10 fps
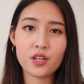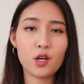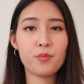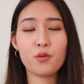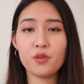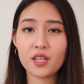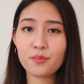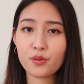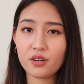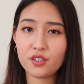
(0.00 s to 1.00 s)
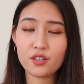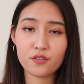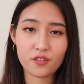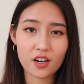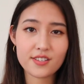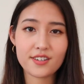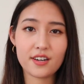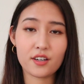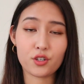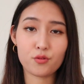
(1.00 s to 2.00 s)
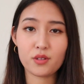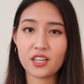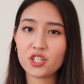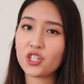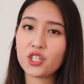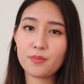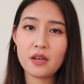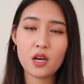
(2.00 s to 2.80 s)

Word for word: it'll be really important to foster a good relationship